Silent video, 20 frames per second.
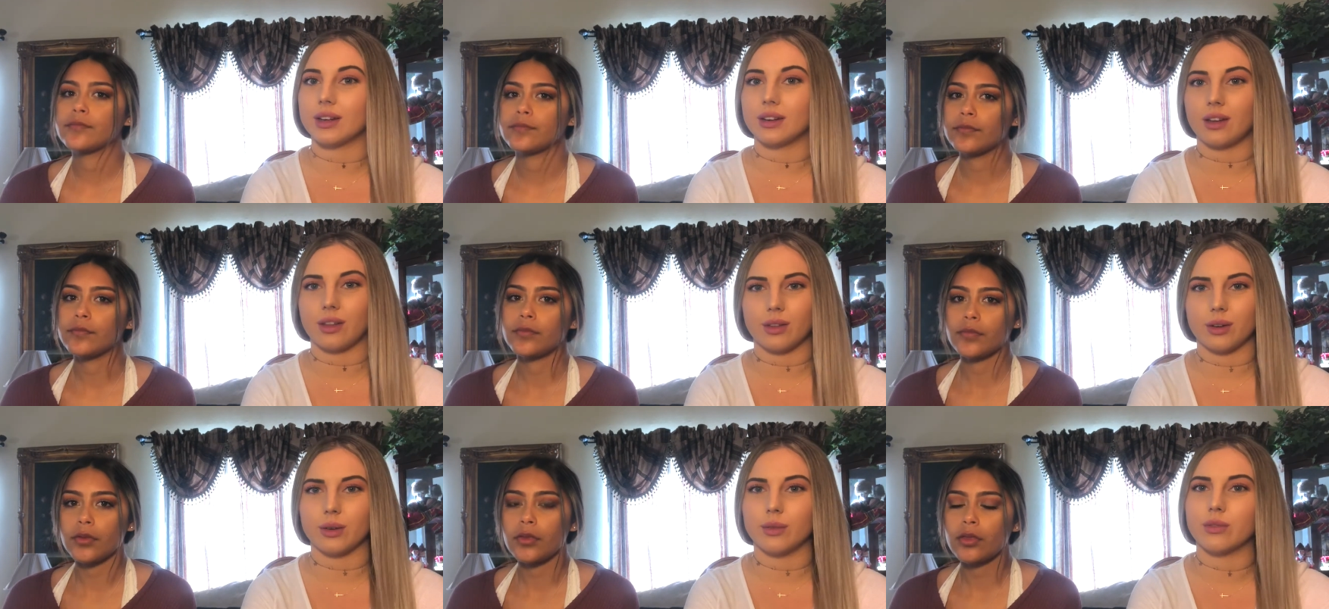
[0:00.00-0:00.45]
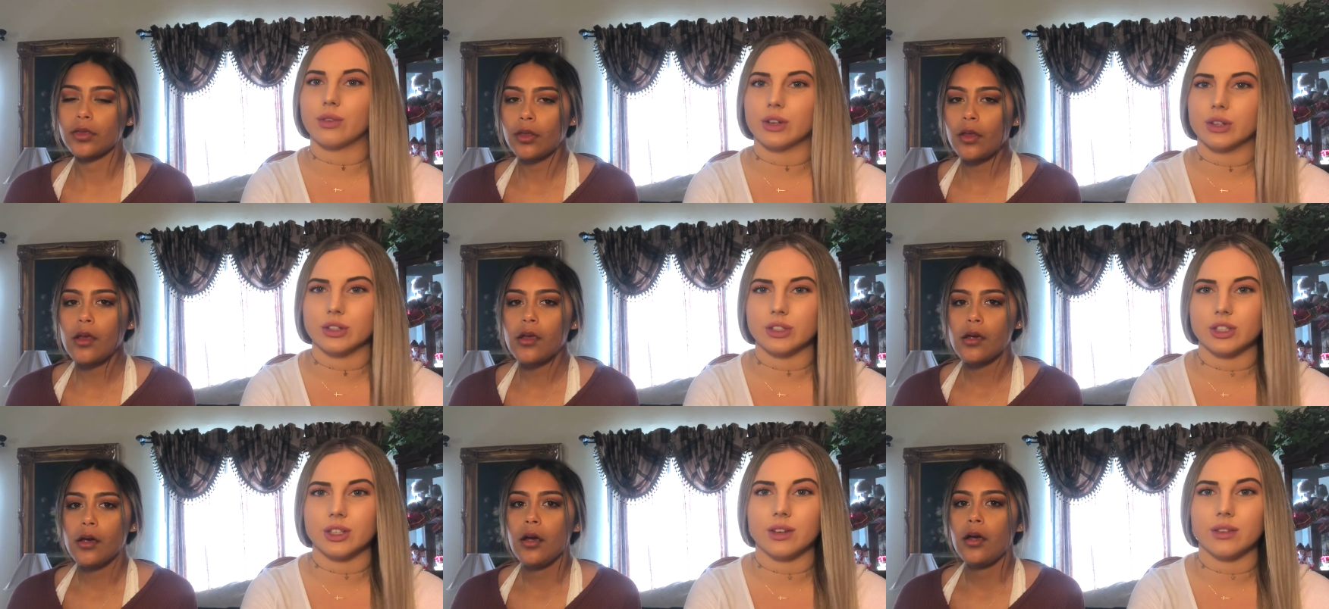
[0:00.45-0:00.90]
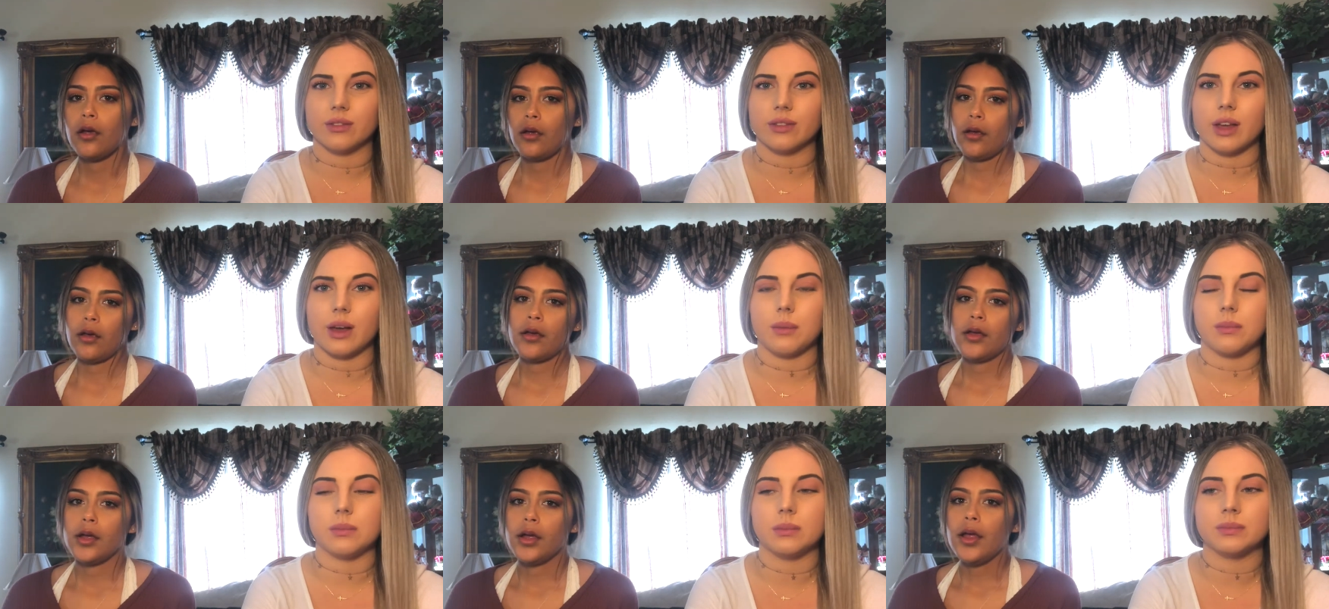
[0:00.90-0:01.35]
Speaker 1: another version of
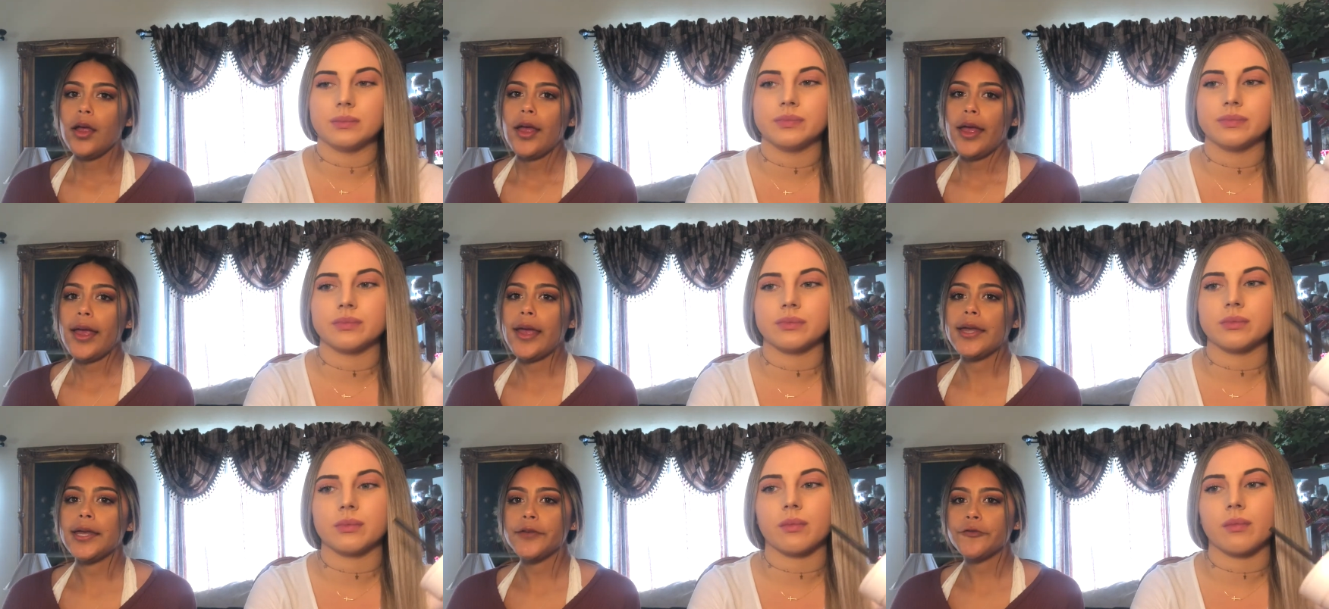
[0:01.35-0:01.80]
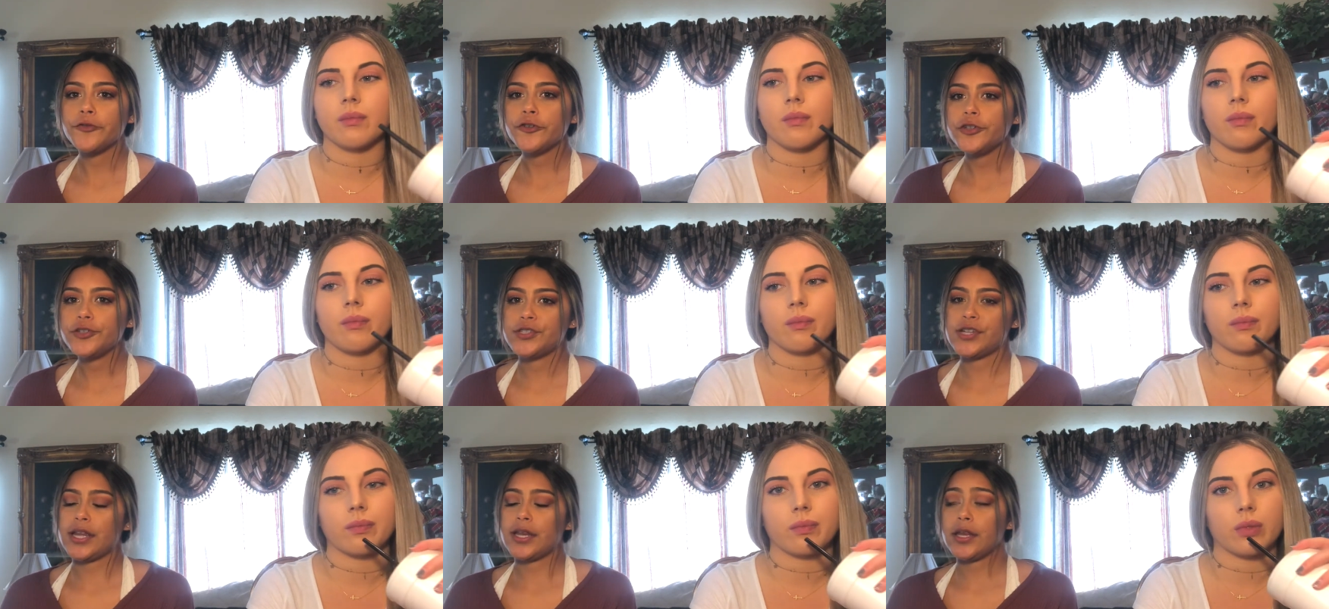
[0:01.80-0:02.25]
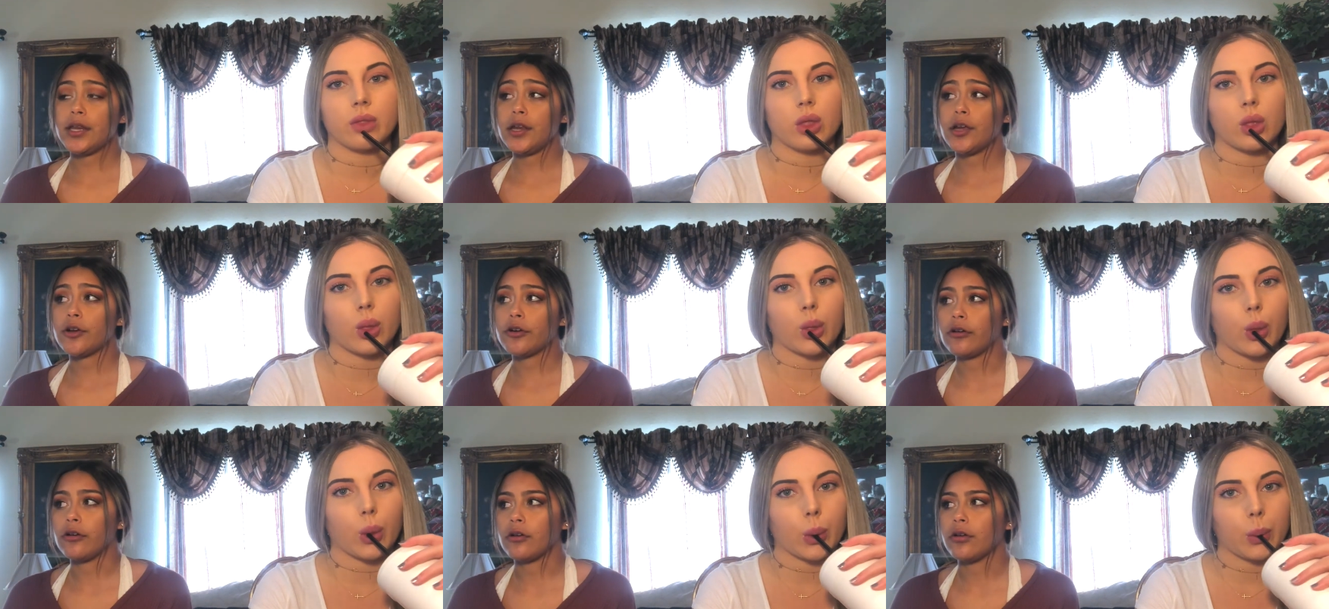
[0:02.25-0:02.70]
them. And if you're dating
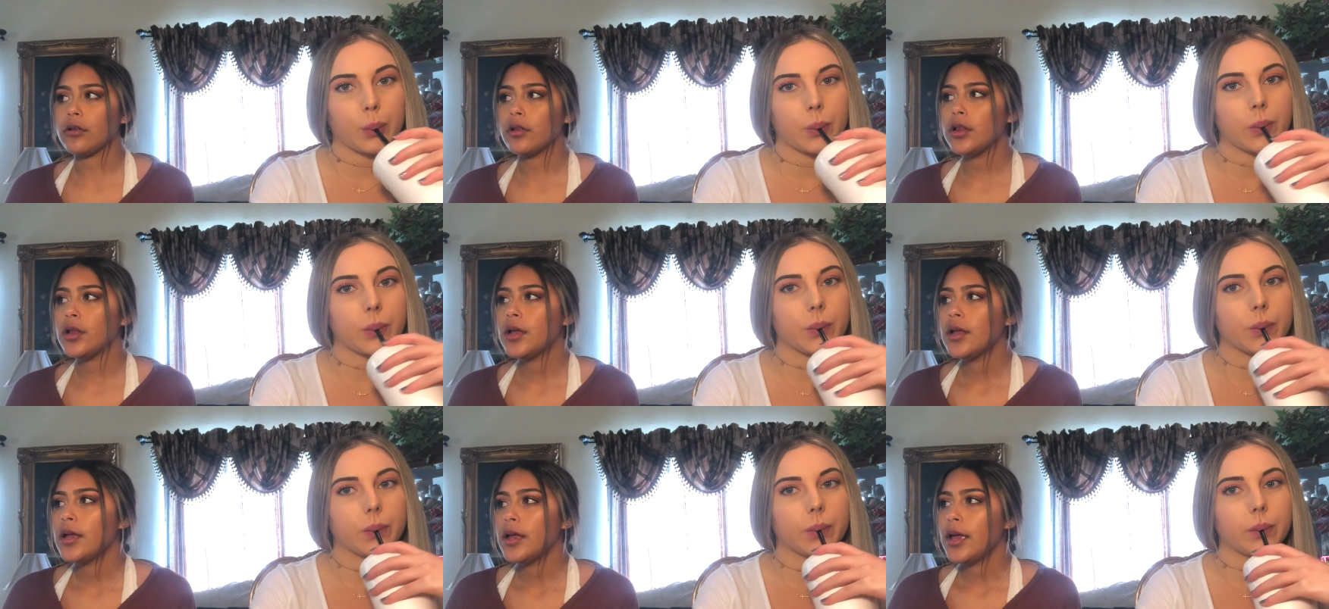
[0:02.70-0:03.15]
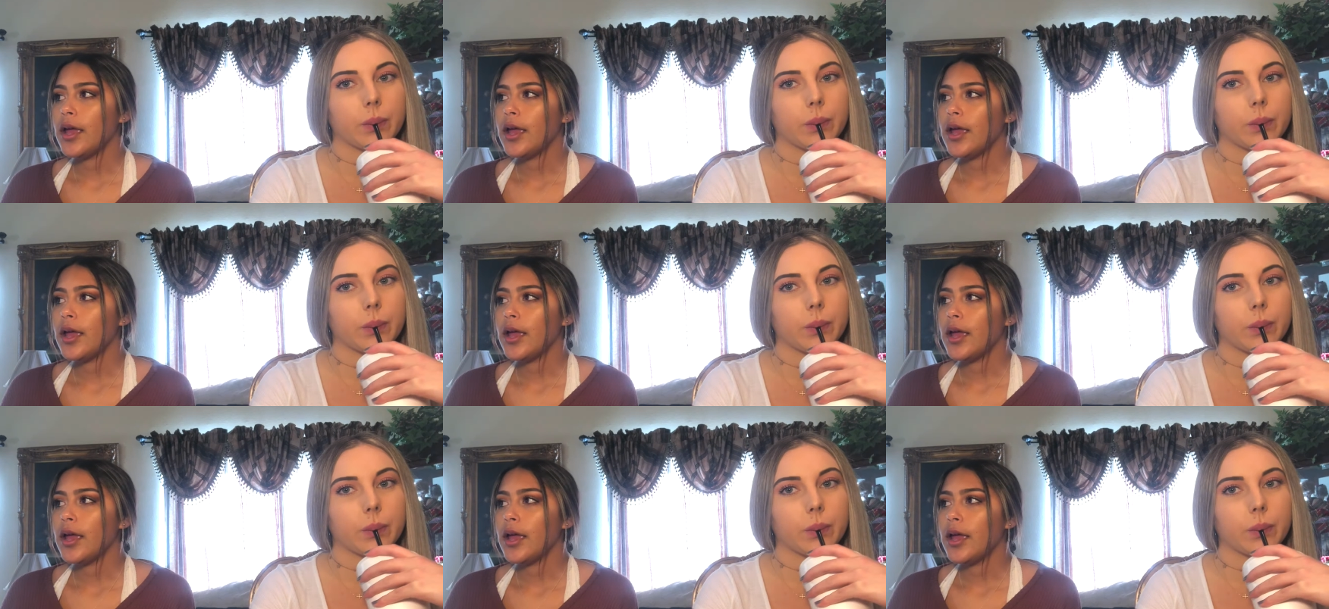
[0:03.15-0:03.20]
a girl